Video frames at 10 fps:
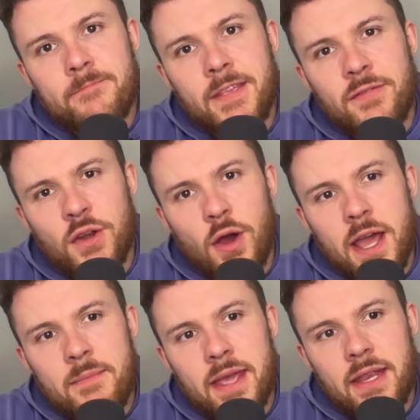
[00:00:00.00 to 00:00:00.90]
if you know what
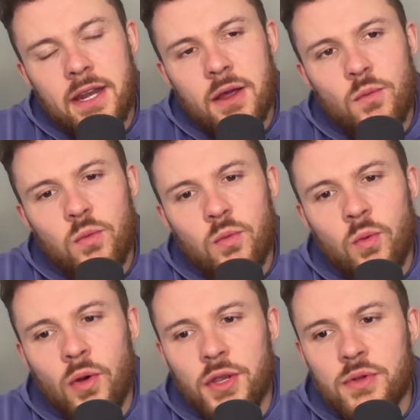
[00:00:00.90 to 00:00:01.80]
I mean. You know
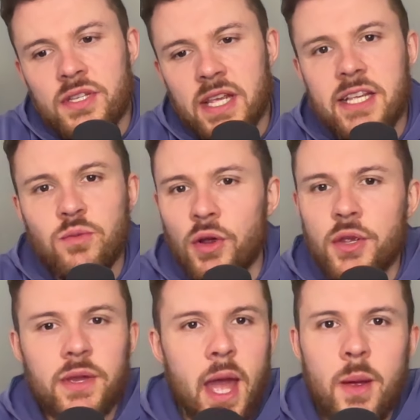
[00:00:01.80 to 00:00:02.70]
what you see is what
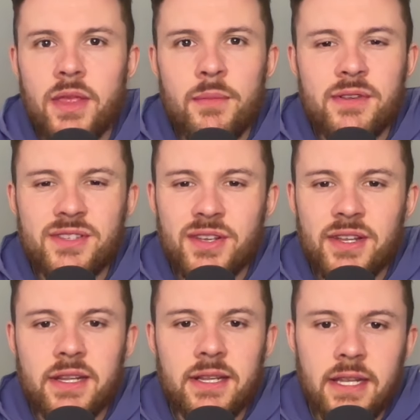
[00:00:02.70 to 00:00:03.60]
you get with Emerson,
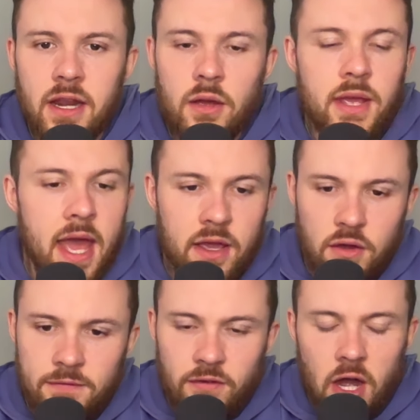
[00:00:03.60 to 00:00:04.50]
and you know yeah,
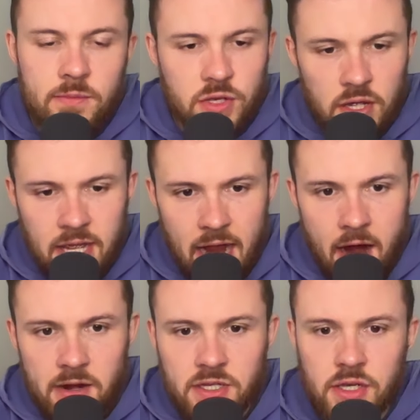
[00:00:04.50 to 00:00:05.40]
good vibes, good
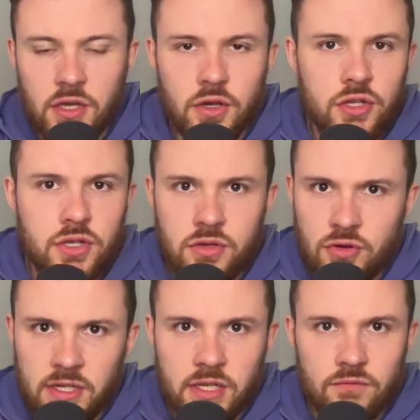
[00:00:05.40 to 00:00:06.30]
character, good
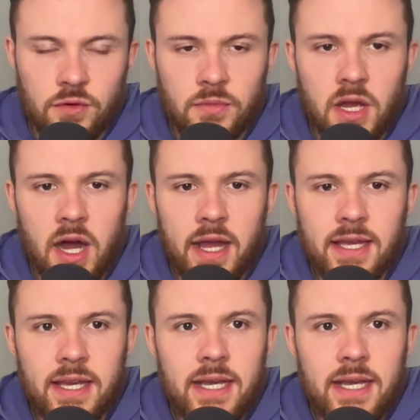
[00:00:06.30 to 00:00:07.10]
dressing room guy.